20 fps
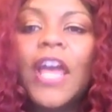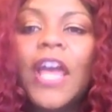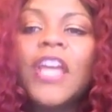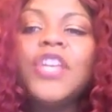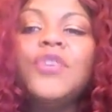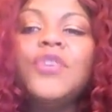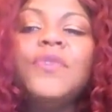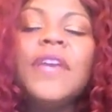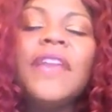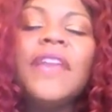
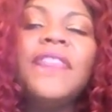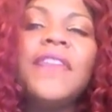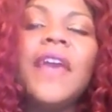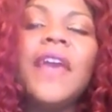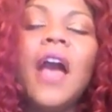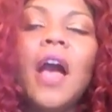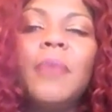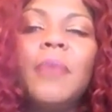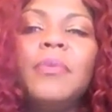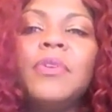you get the
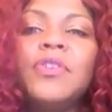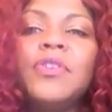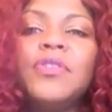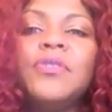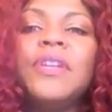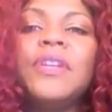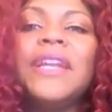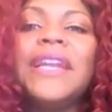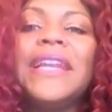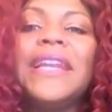
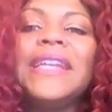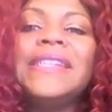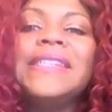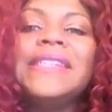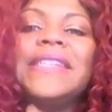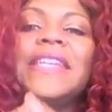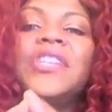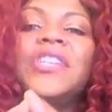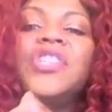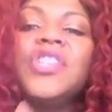opportunity to
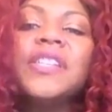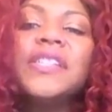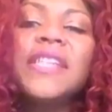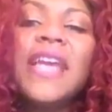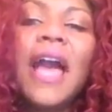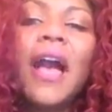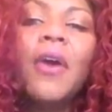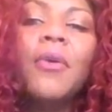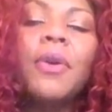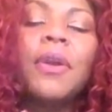see just
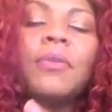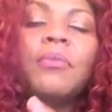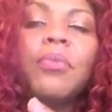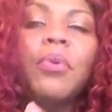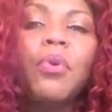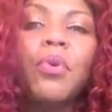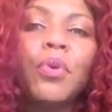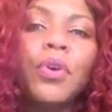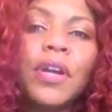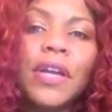how
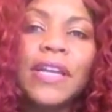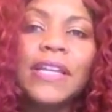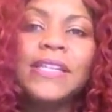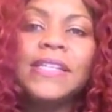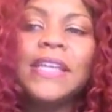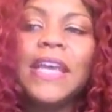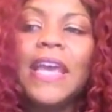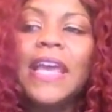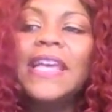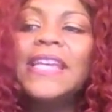important